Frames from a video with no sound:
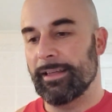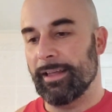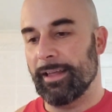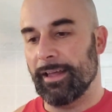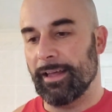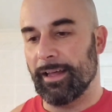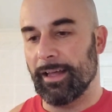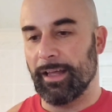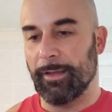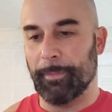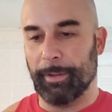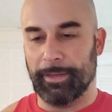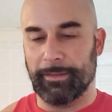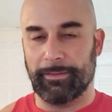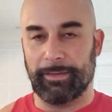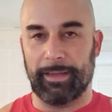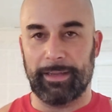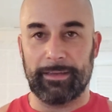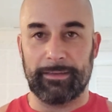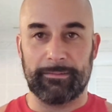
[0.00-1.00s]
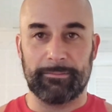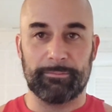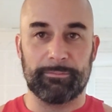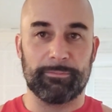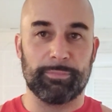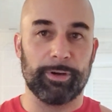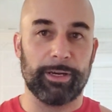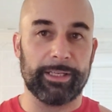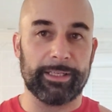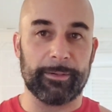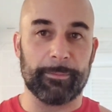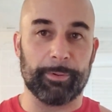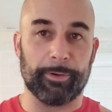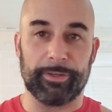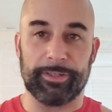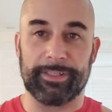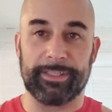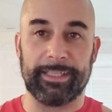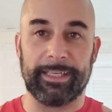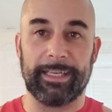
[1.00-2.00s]
and bring the
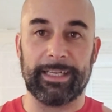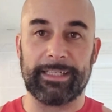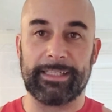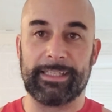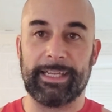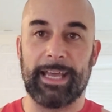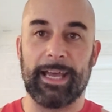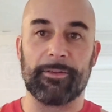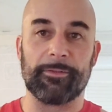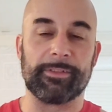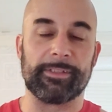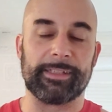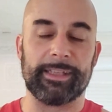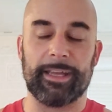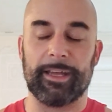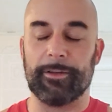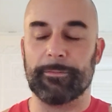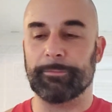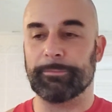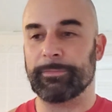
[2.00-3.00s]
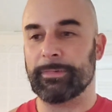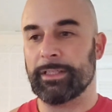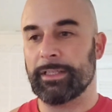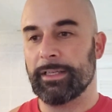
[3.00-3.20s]
percentage down some,